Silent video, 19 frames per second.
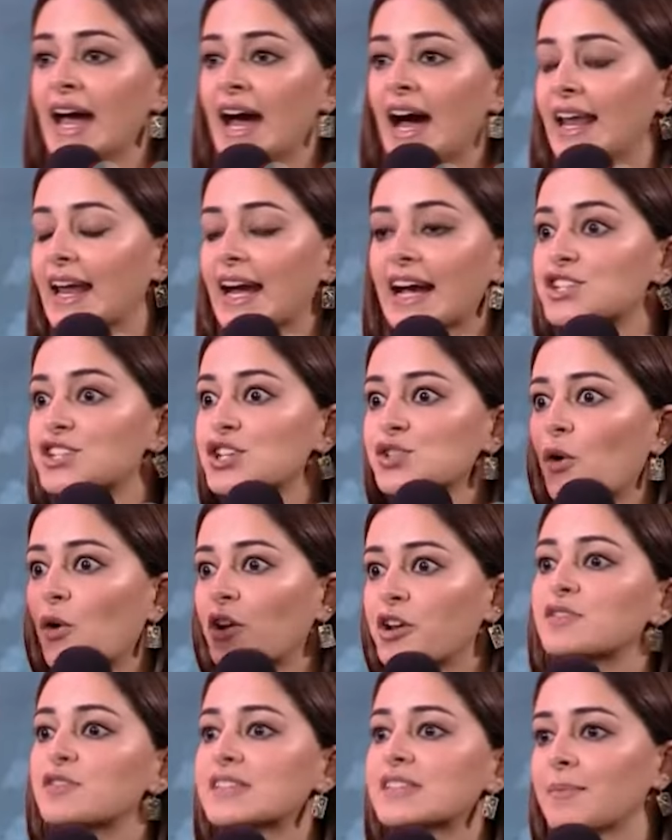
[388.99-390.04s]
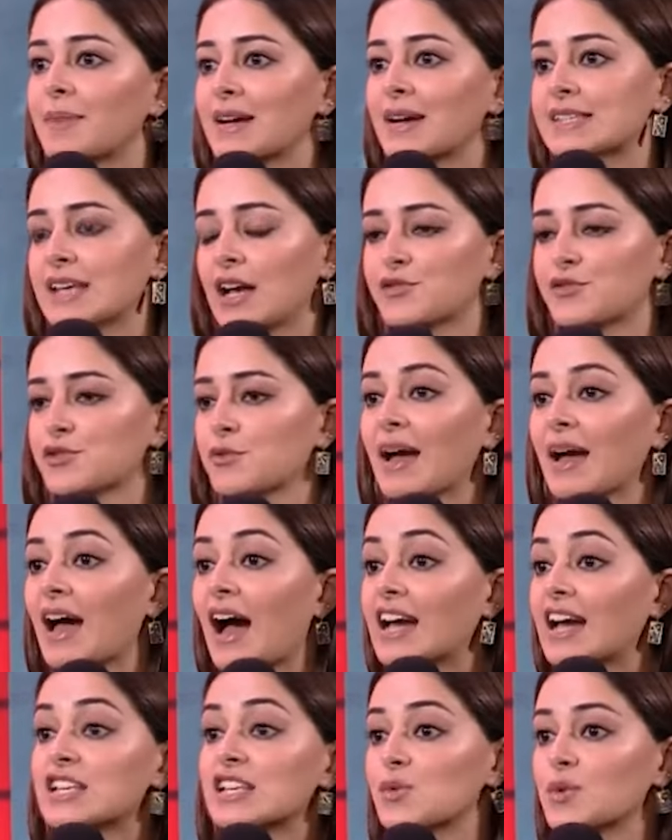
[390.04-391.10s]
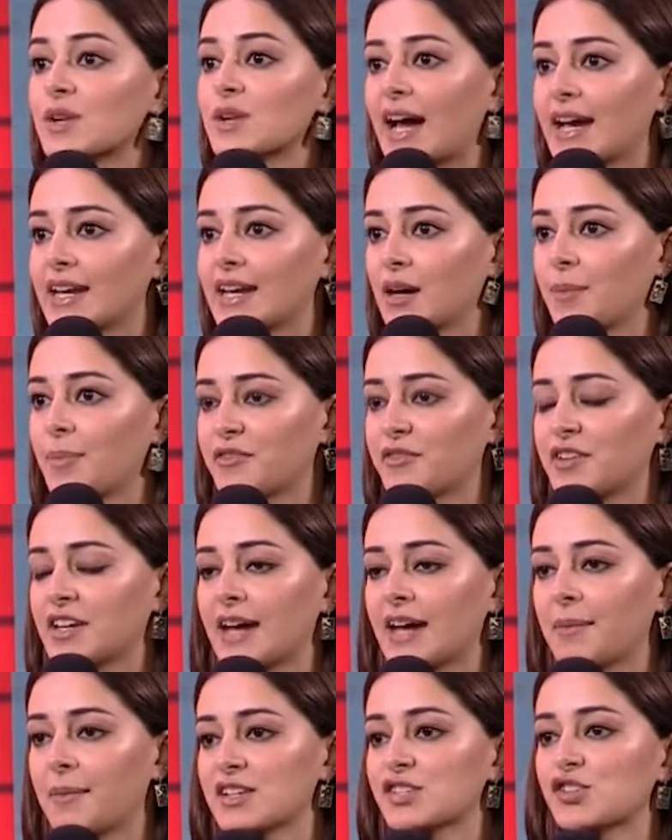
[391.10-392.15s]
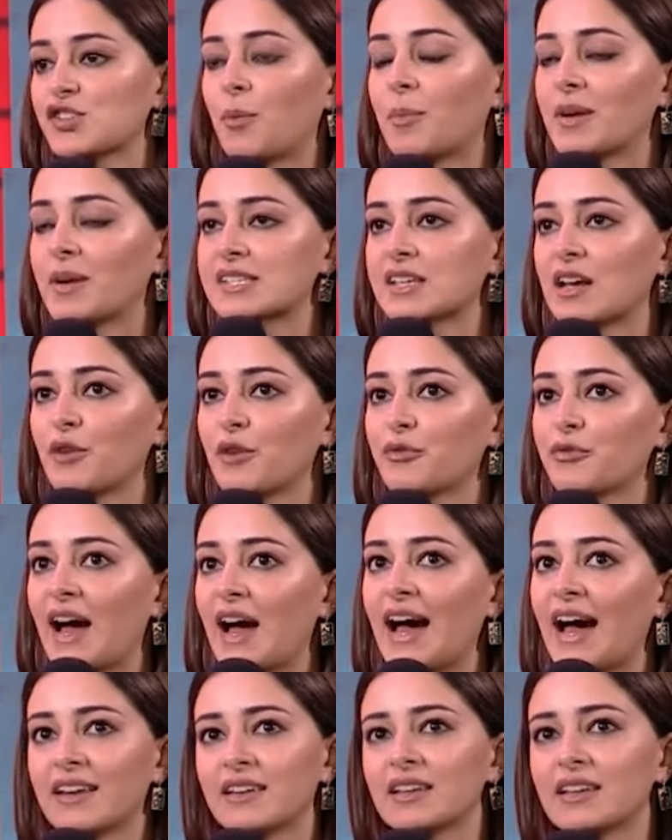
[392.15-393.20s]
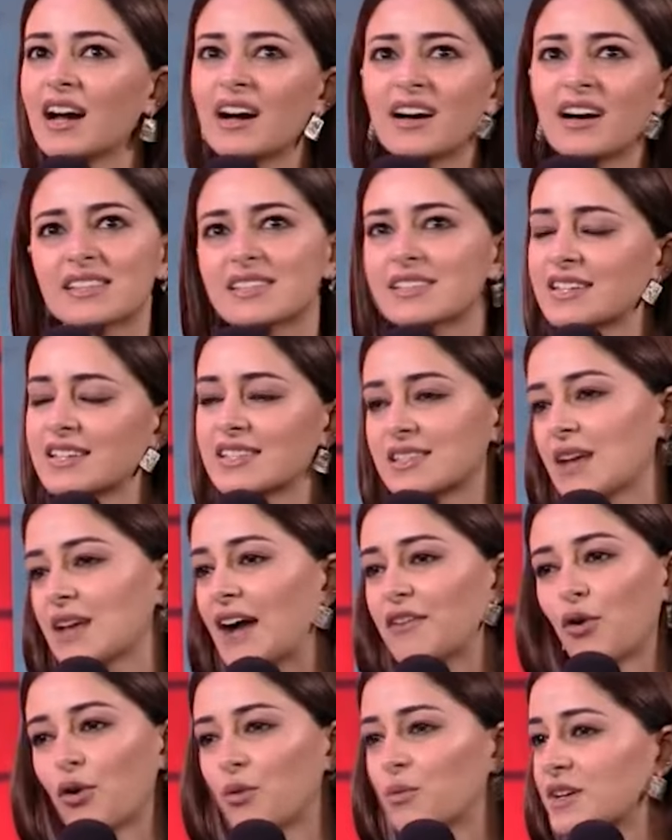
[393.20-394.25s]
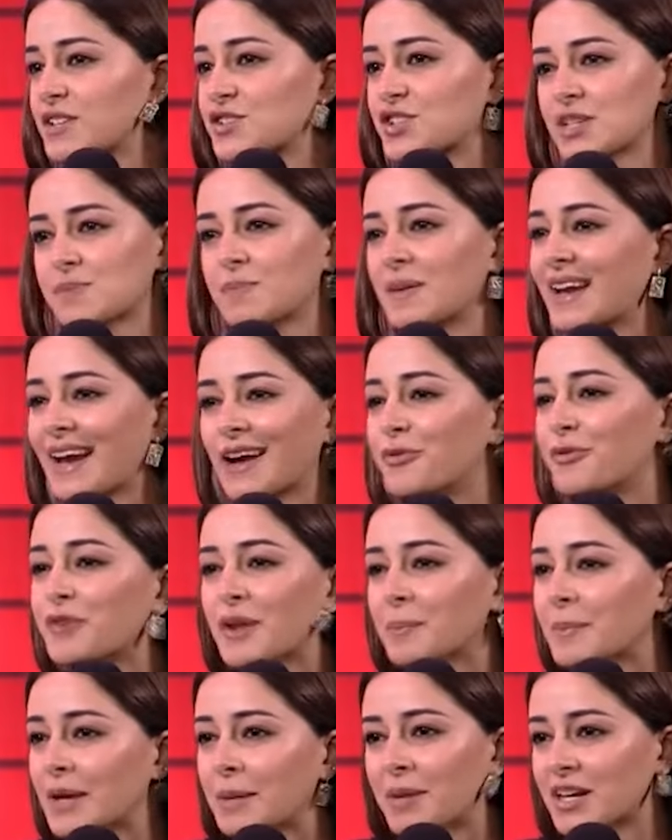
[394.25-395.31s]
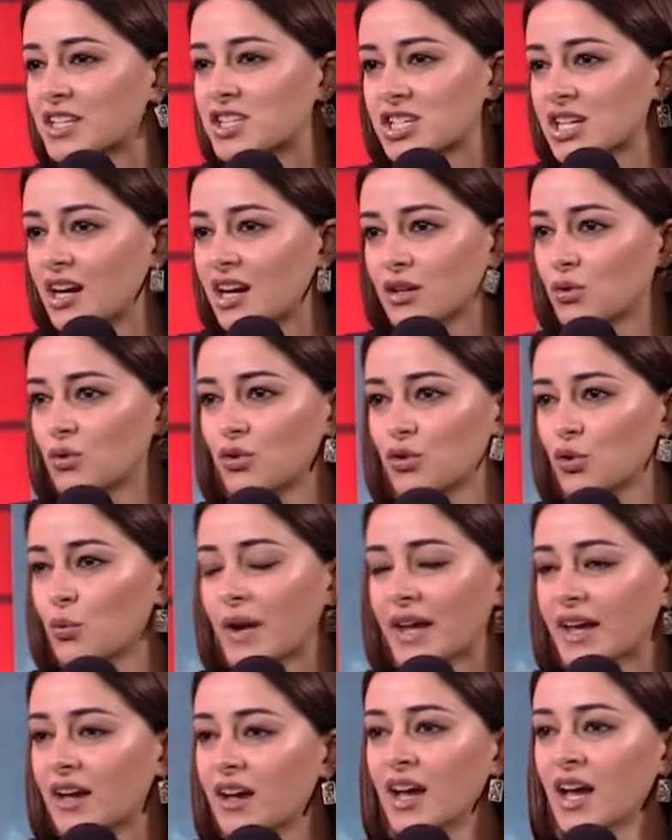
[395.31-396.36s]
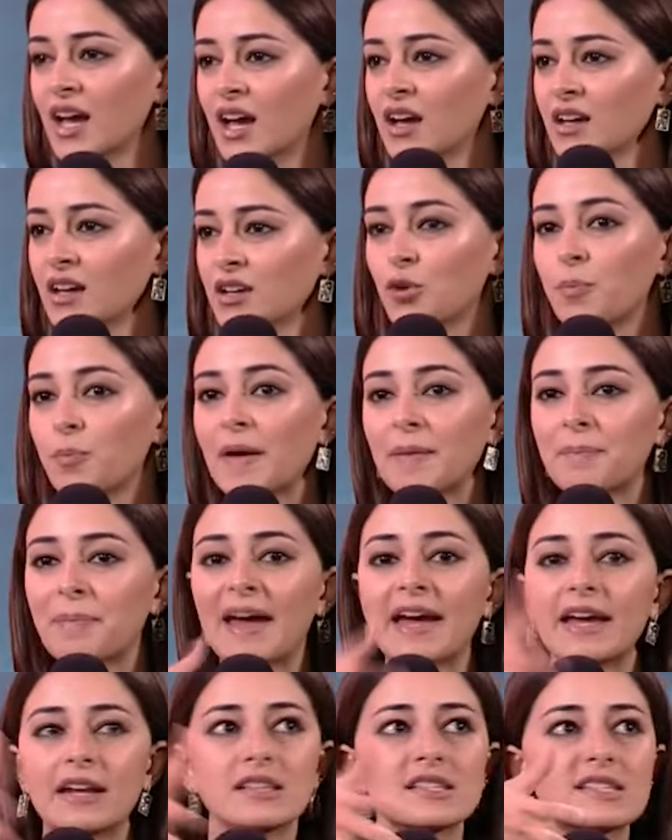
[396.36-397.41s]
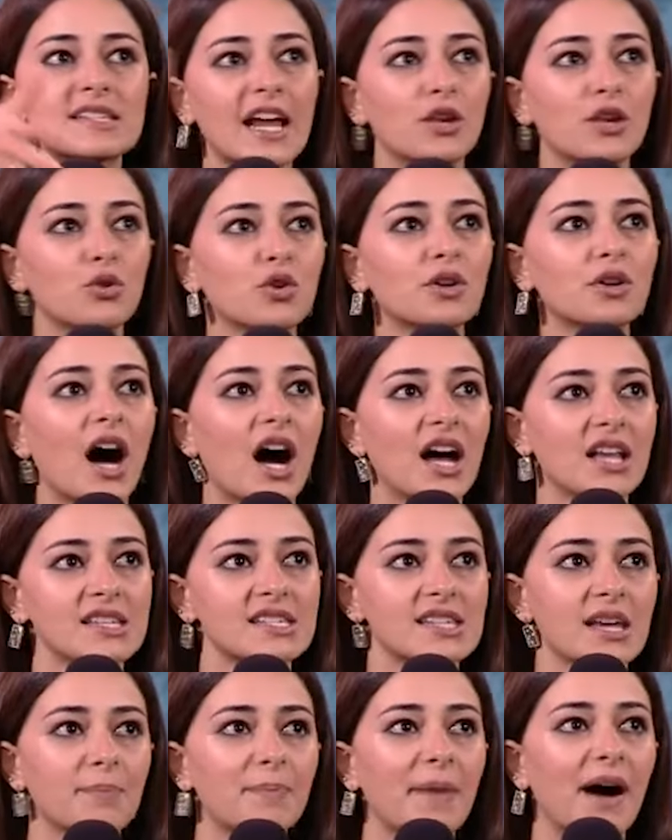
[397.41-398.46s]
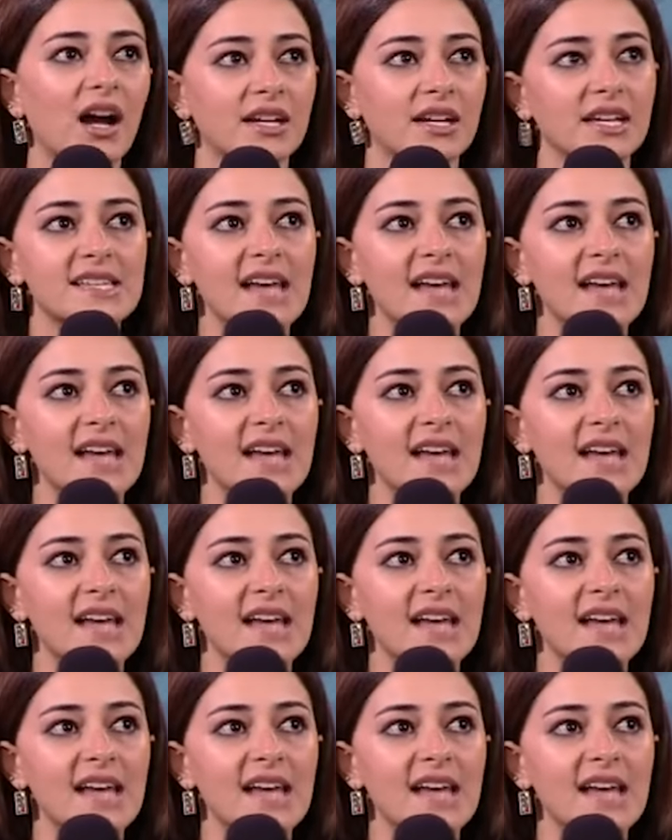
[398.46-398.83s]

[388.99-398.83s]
And, like I just wanted to see myself. So my eyes would light up every time I saw myself. And yeah, it's, it's, I've always just been like a filmy bacha, you know, doing, you know, pa parents tell you to dance at parties.